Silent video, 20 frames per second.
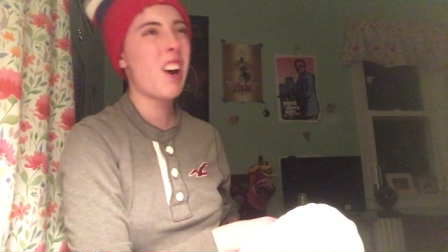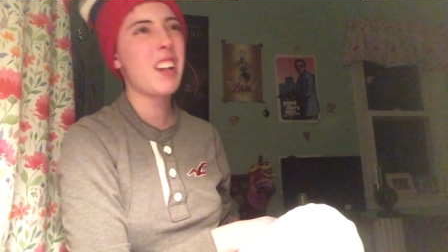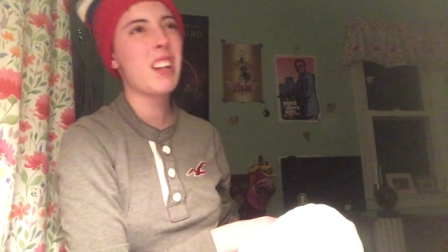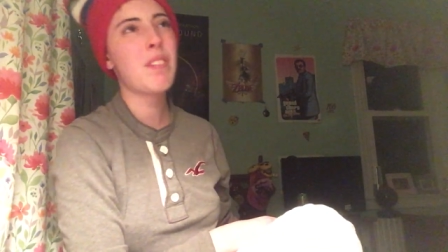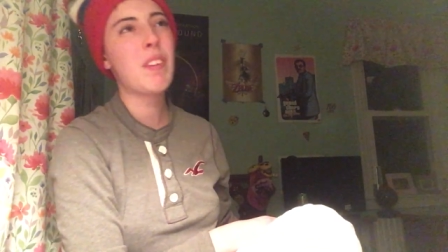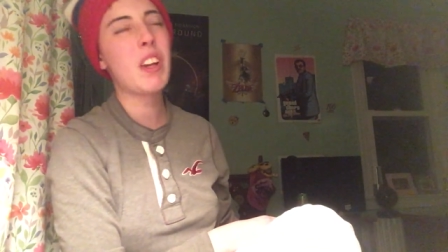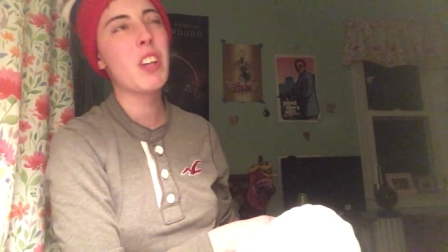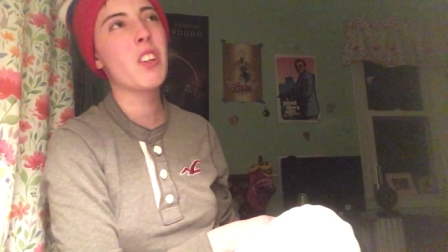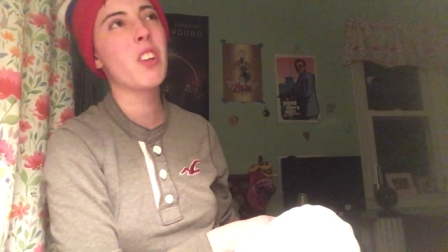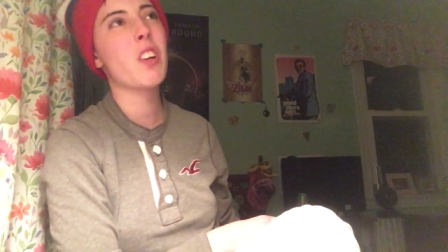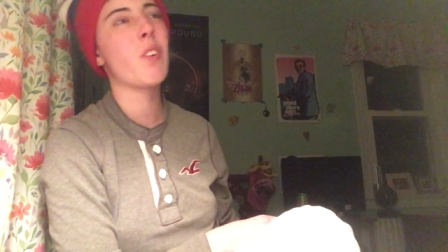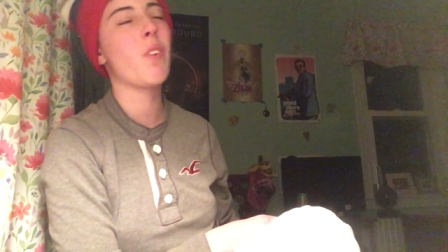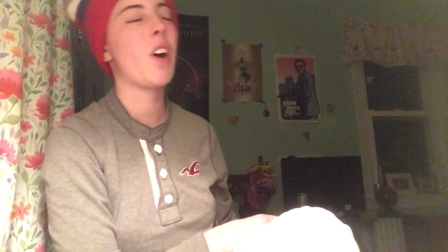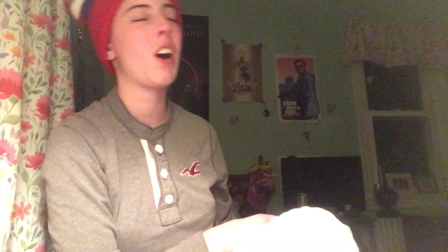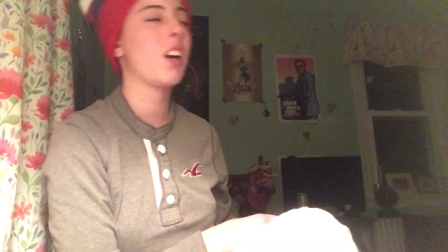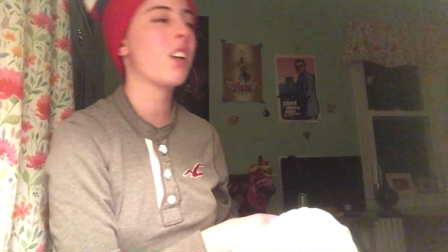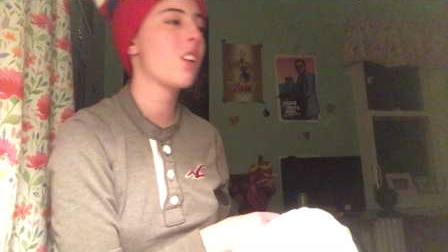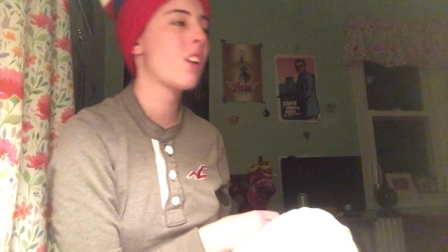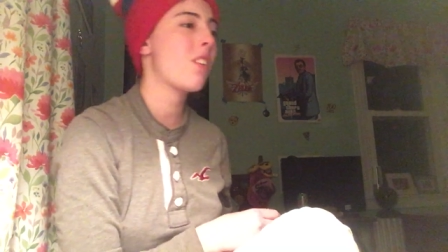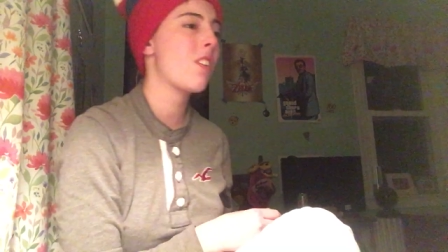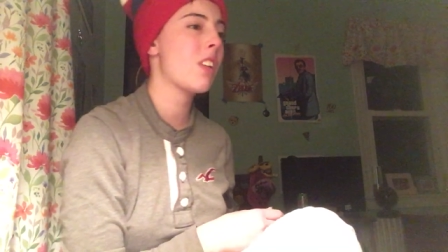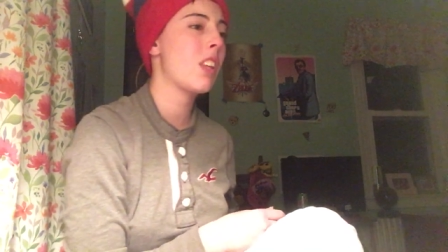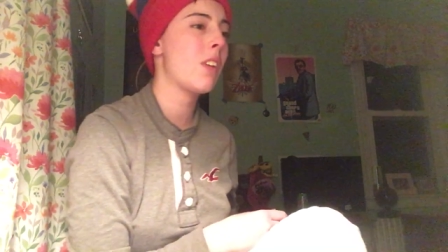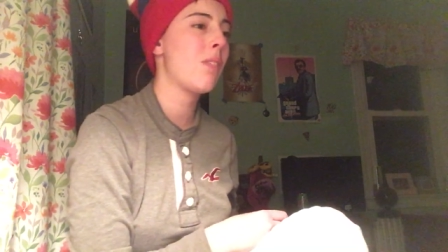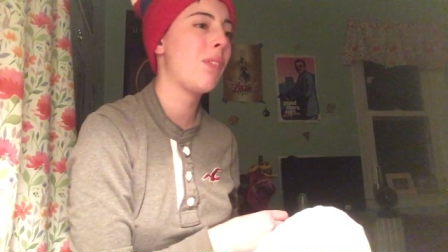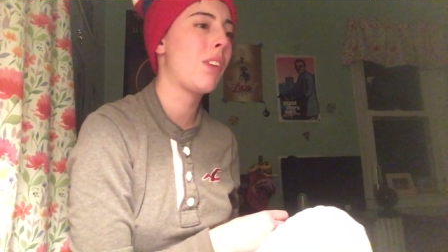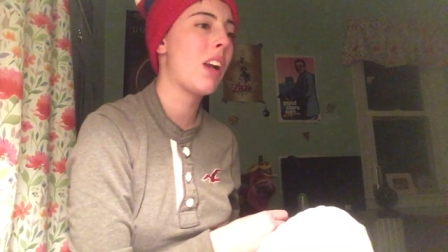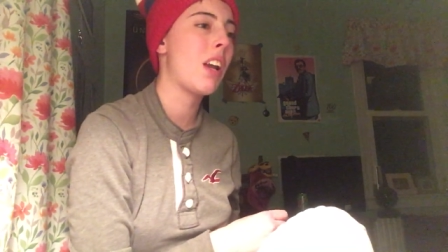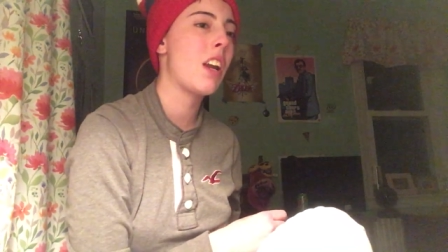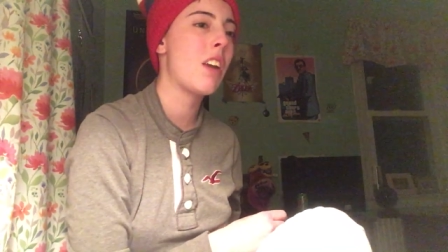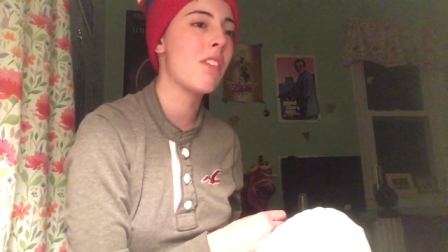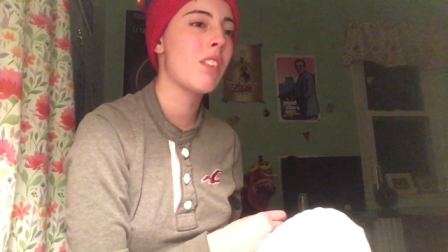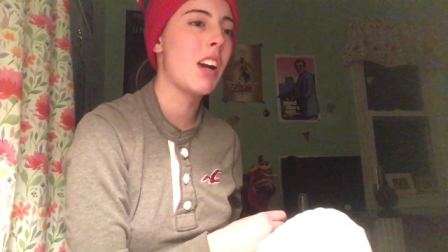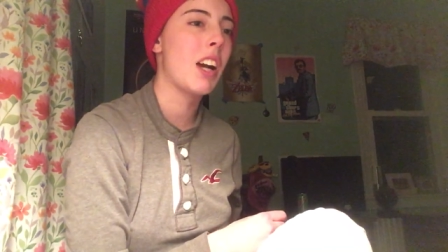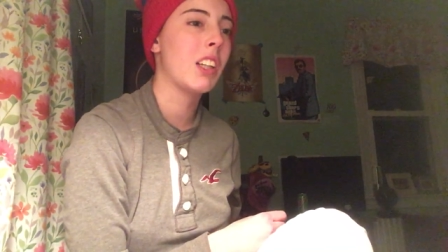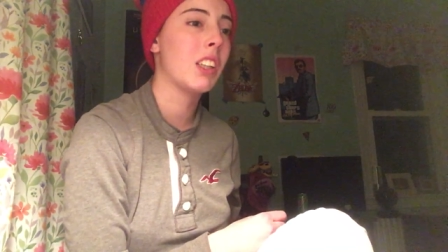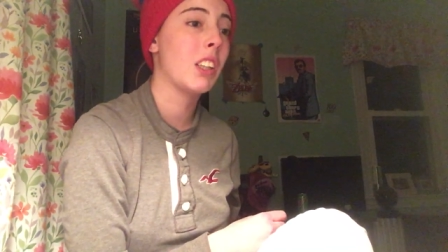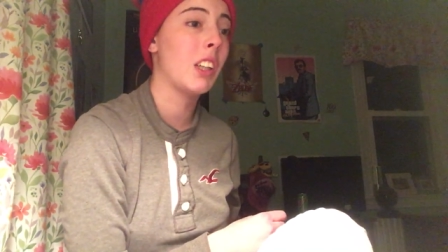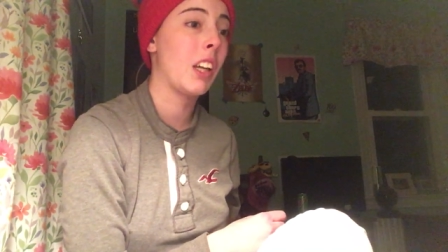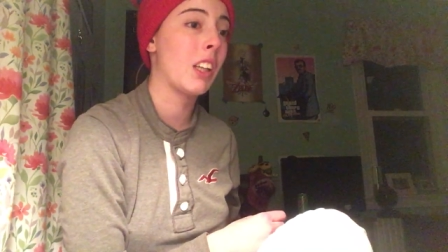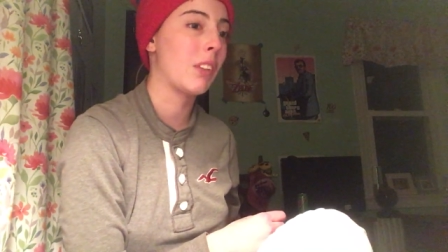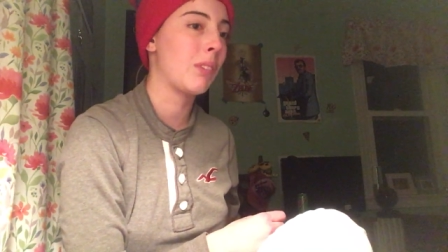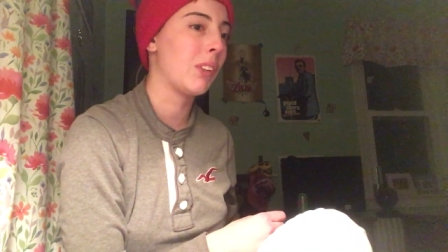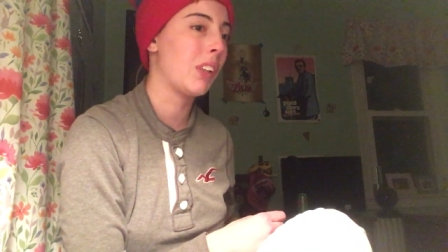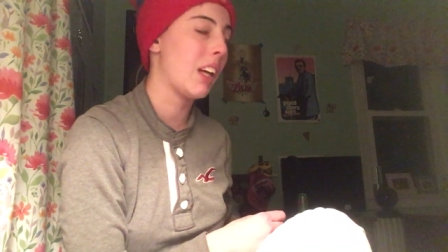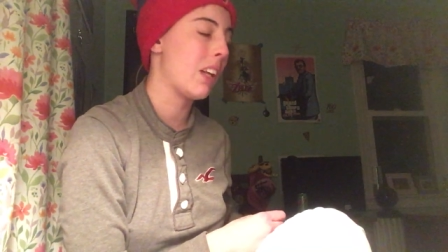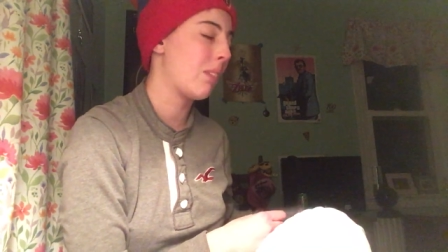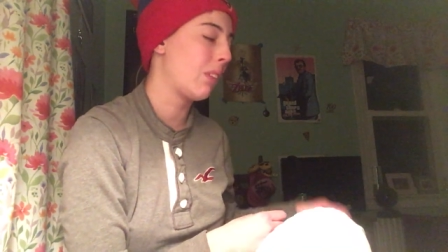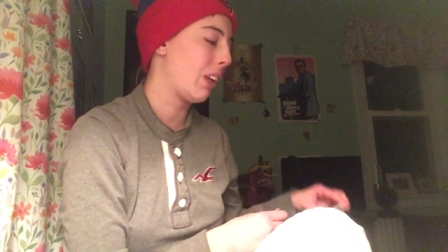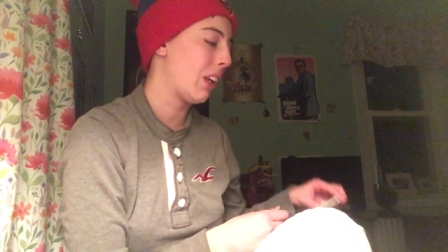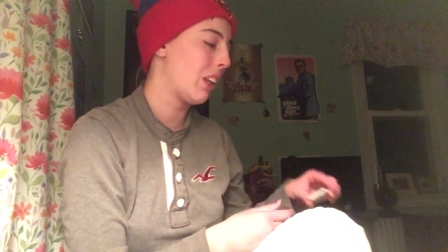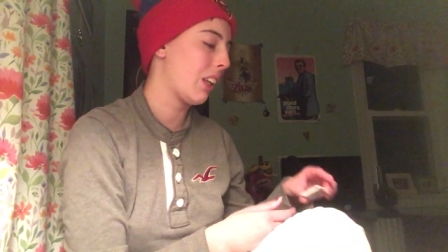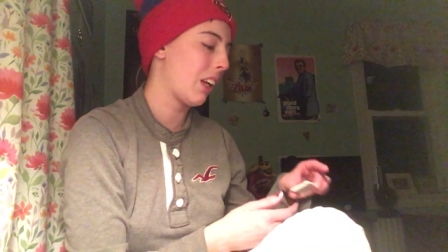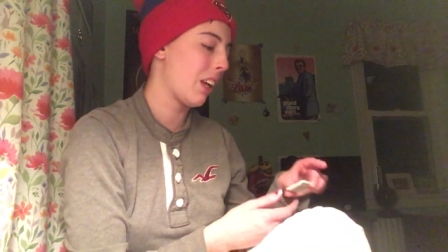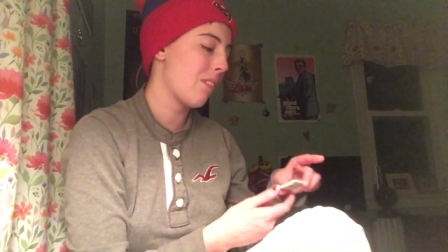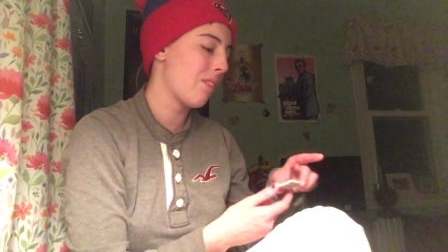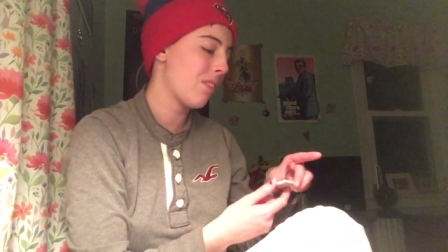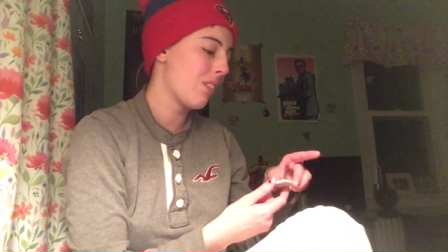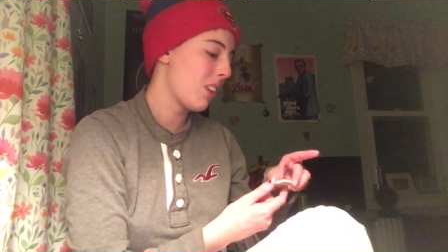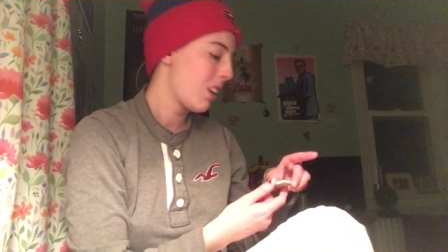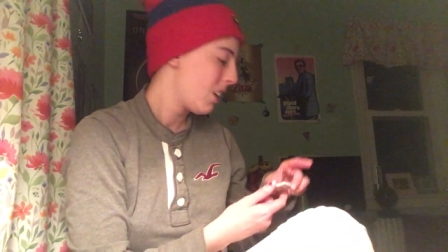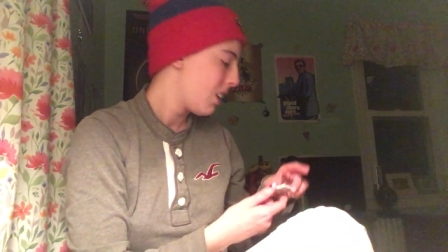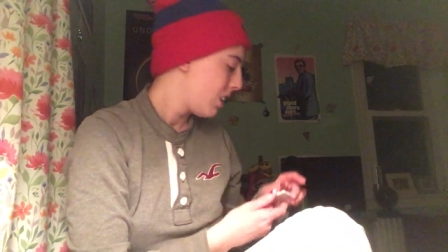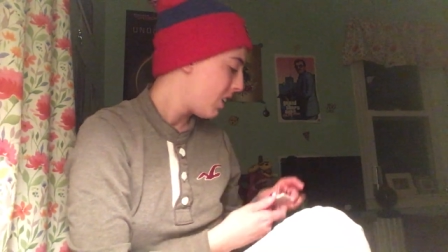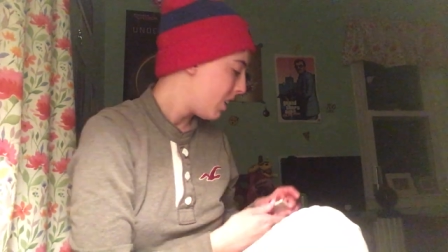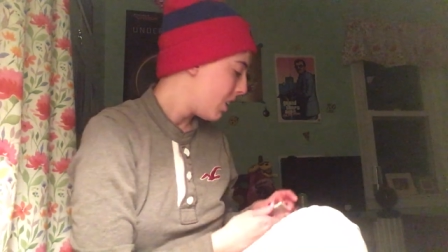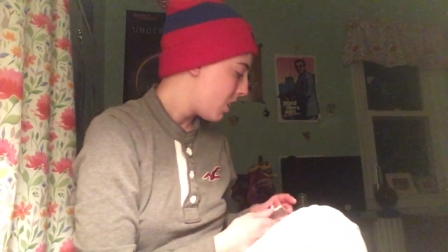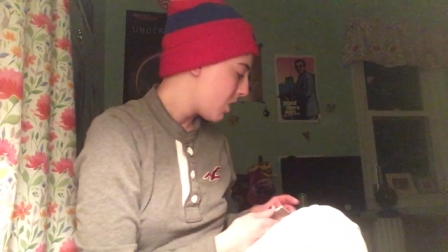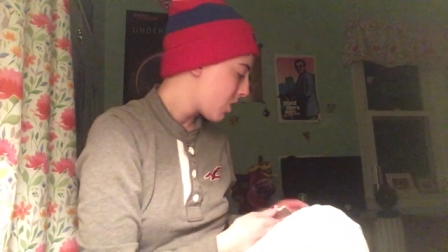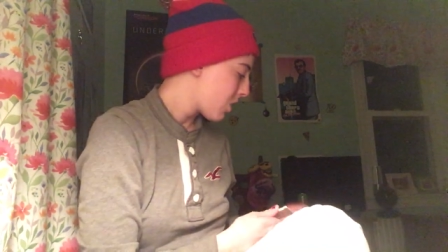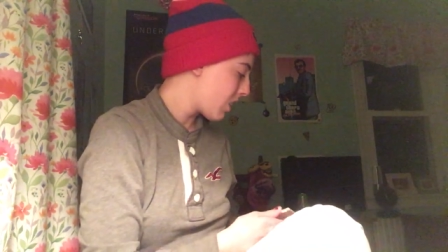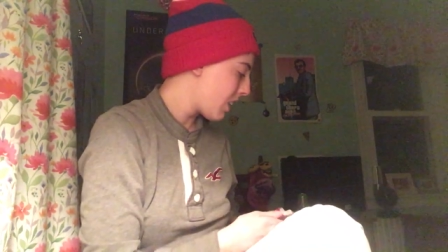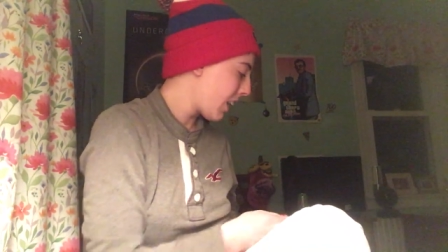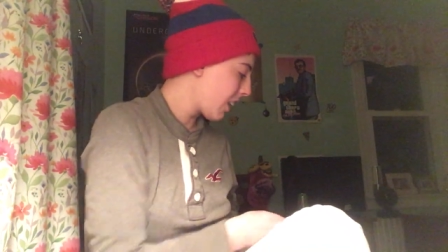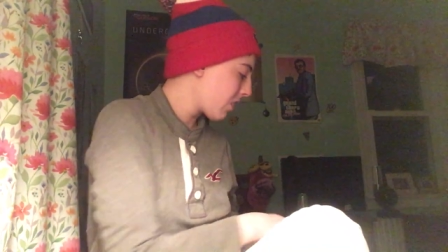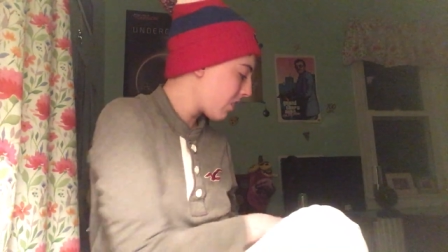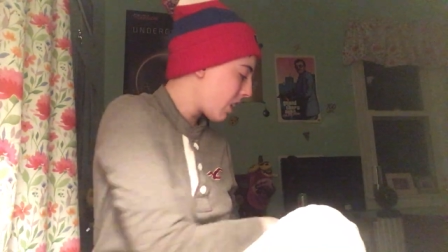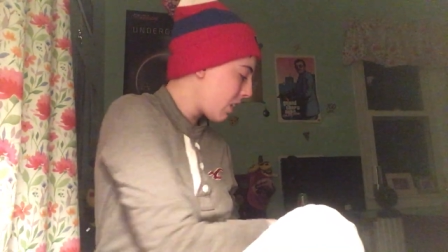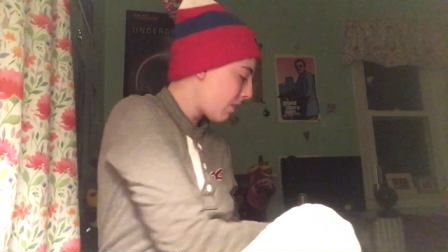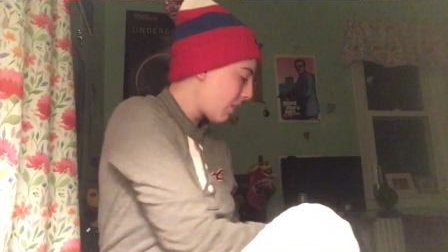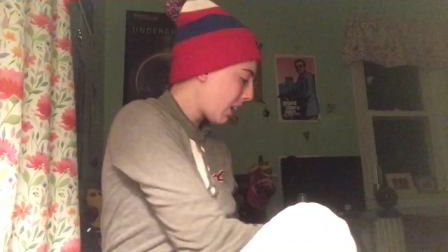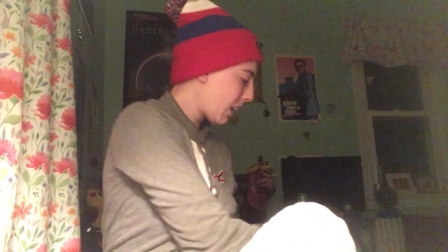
it on to make sure it worked and everything, but I never actually got to play play the game. So the next game